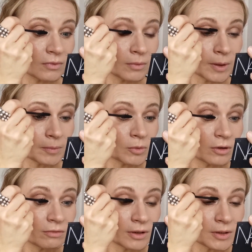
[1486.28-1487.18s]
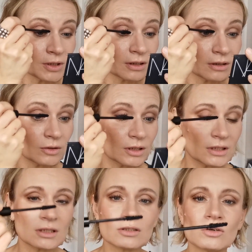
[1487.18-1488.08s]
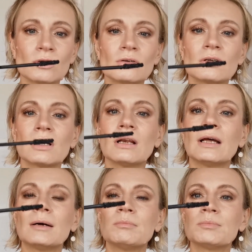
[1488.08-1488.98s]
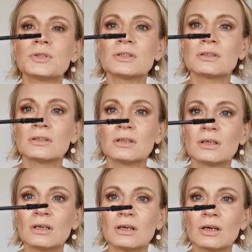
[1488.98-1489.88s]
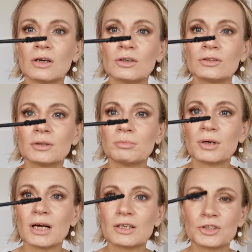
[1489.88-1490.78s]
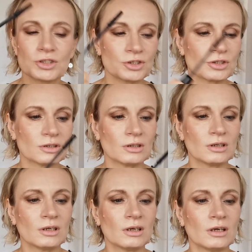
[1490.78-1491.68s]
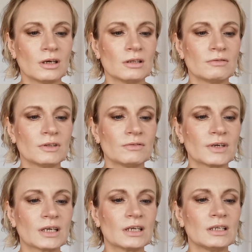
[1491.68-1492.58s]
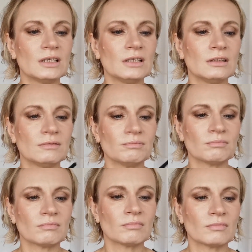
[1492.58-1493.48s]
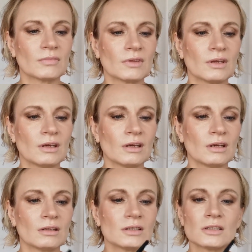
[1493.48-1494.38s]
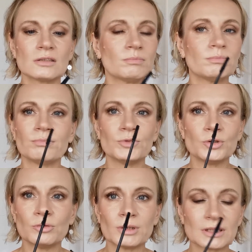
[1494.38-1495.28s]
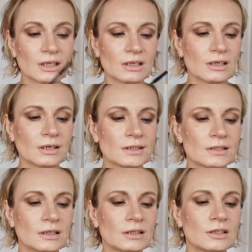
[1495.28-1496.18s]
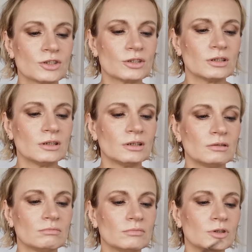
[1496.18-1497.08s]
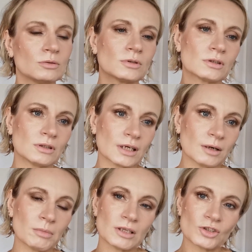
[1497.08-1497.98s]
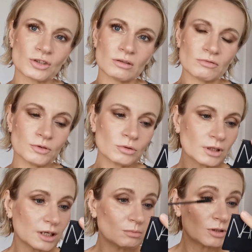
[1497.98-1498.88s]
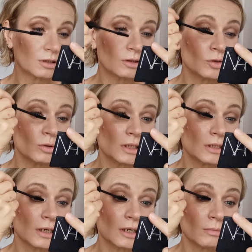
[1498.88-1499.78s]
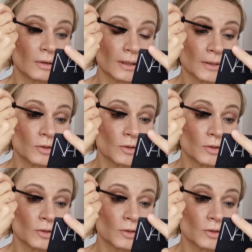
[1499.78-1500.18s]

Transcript: Well, I'm doing very gently. You can see it's all clumped on the brush, and even if I clean, this is new mascara, guys. I literally use, like I mentioned, few times in 2 weeks time, and I